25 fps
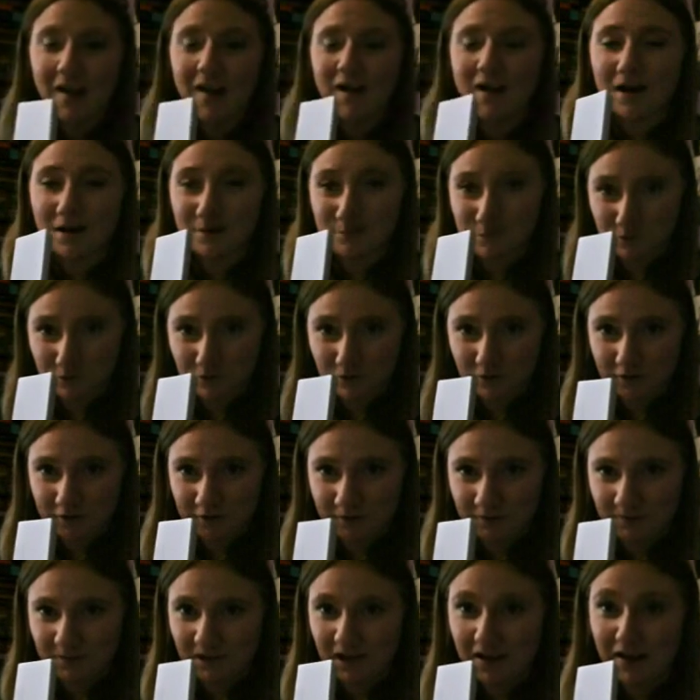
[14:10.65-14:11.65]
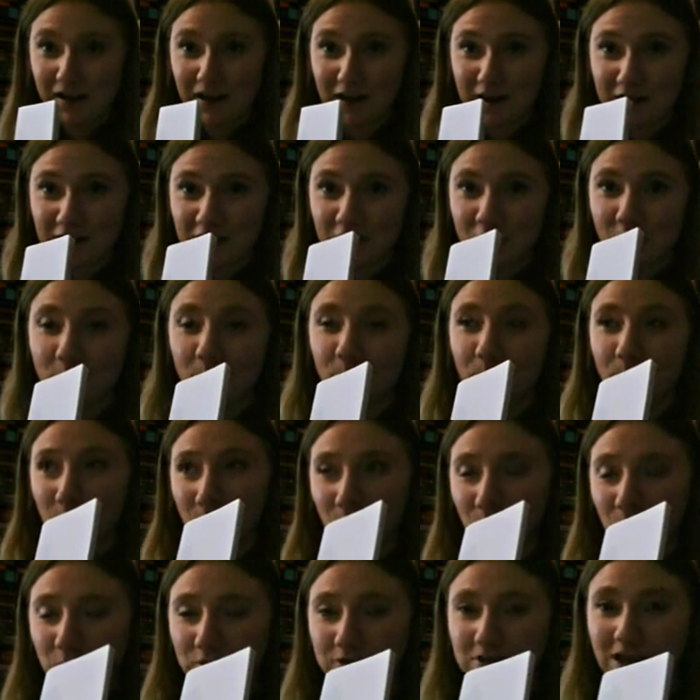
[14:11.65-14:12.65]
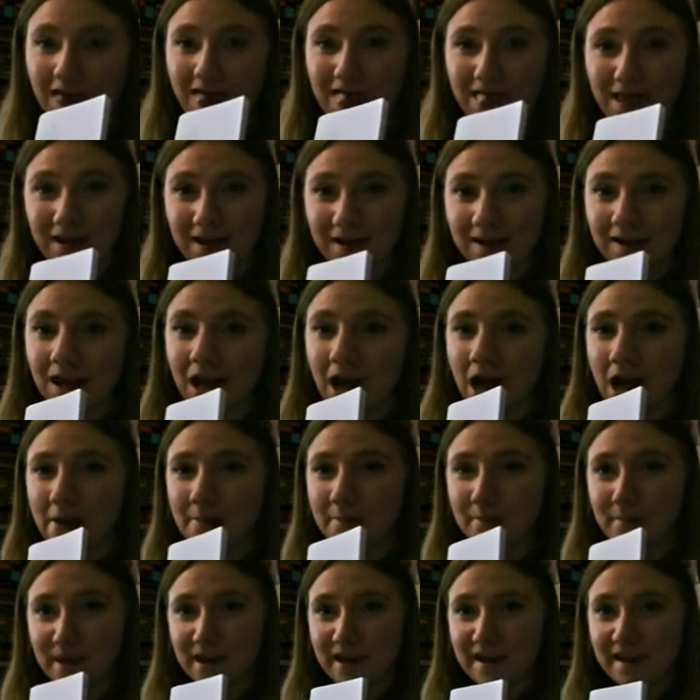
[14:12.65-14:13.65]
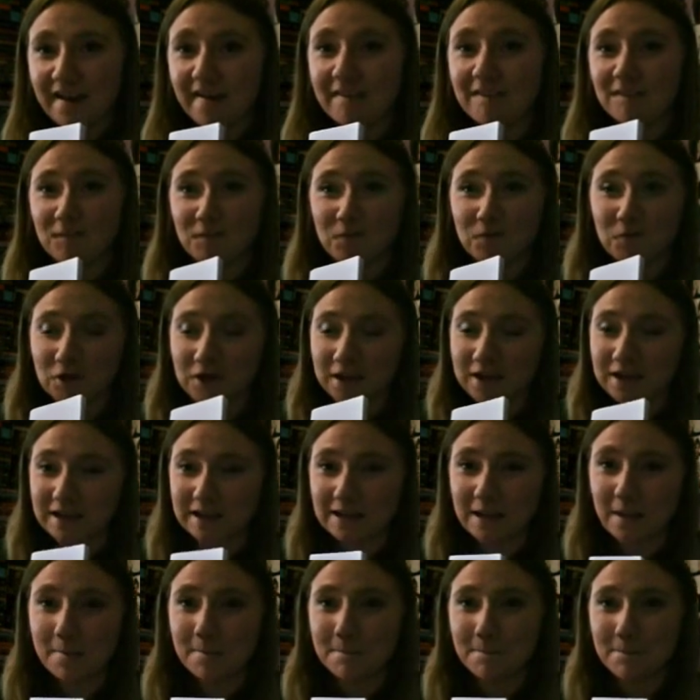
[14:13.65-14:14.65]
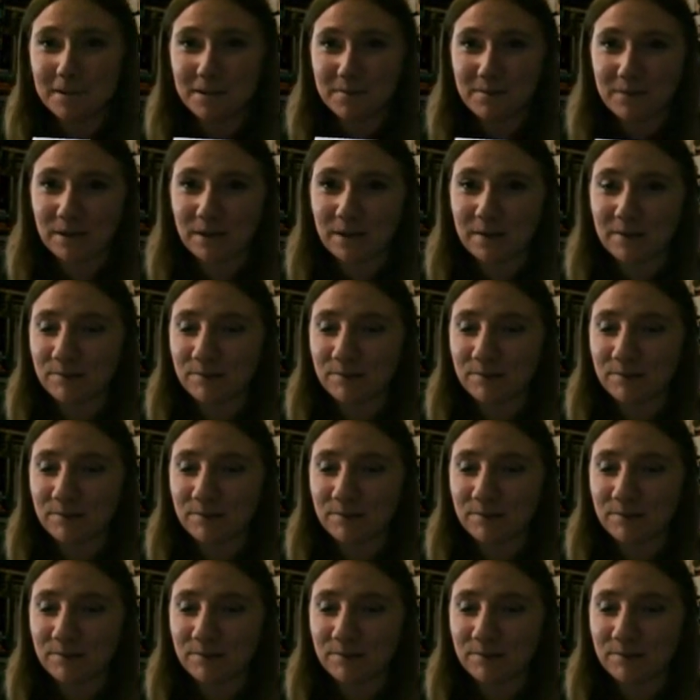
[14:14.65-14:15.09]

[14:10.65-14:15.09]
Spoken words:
I bawled like a big freaking baby,